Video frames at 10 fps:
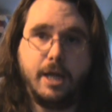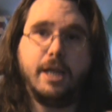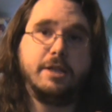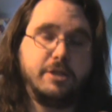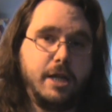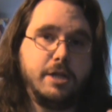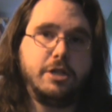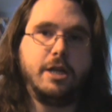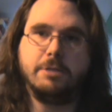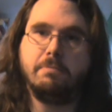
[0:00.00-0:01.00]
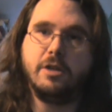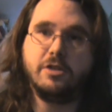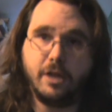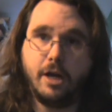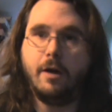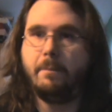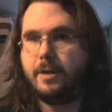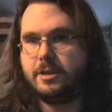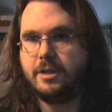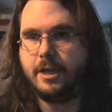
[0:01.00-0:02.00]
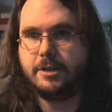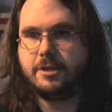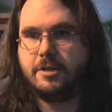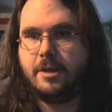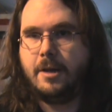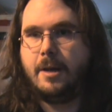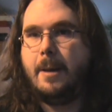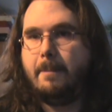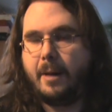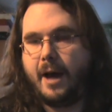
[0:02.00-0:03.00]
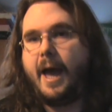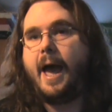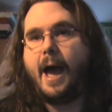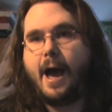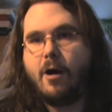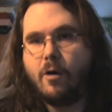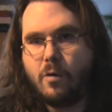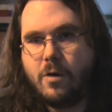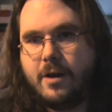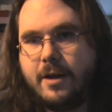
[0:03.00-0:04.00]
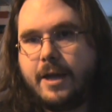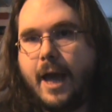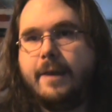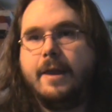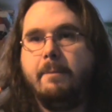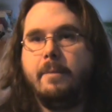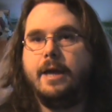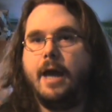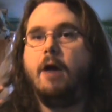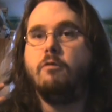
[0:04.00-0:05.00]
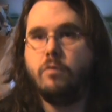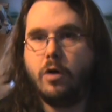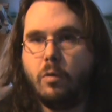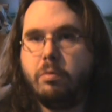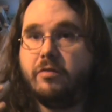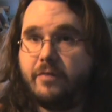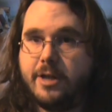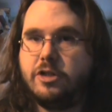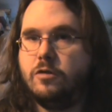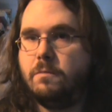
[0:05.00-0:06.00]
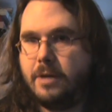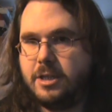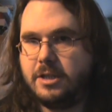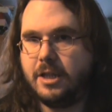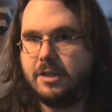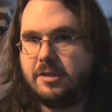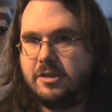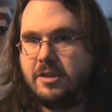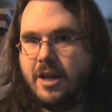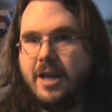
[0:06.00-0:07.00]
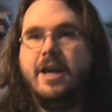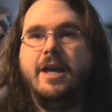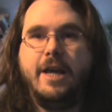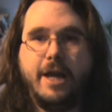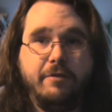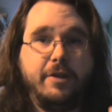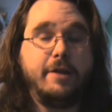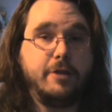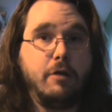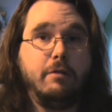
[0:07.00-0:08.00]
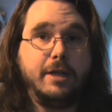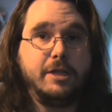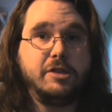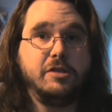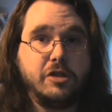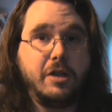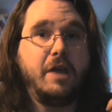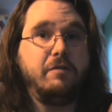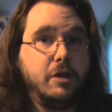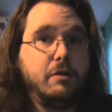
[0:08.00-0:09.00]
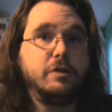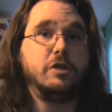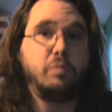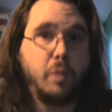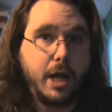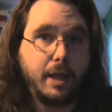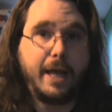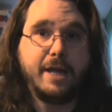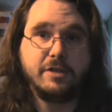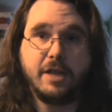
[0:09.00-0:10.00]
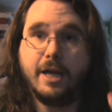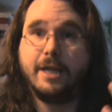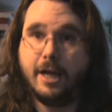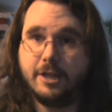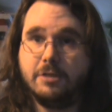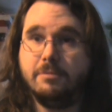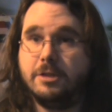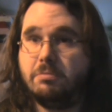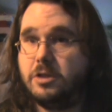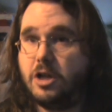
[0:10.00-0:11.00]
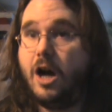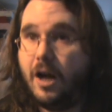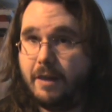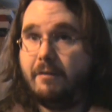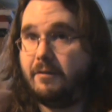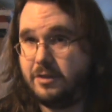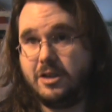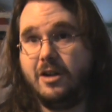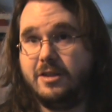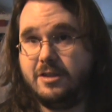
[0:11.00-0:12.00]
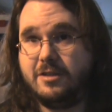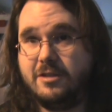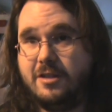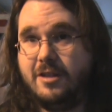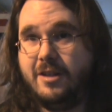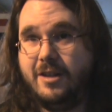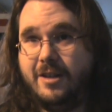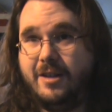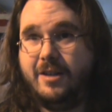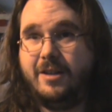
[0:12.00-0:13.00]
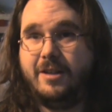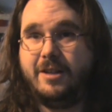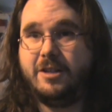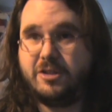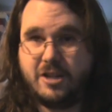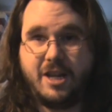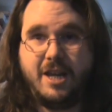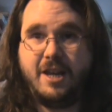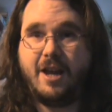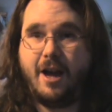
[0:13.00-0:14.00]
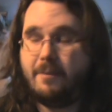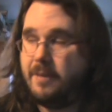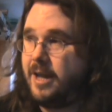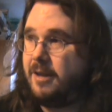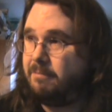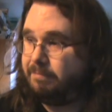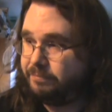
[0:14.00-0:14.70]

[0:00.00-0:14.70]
in a sense, yes, because they are a business. But how can they be a real professional business if they don't listen to their viewers as well as their customers, which are their advertisers? You see, I mean,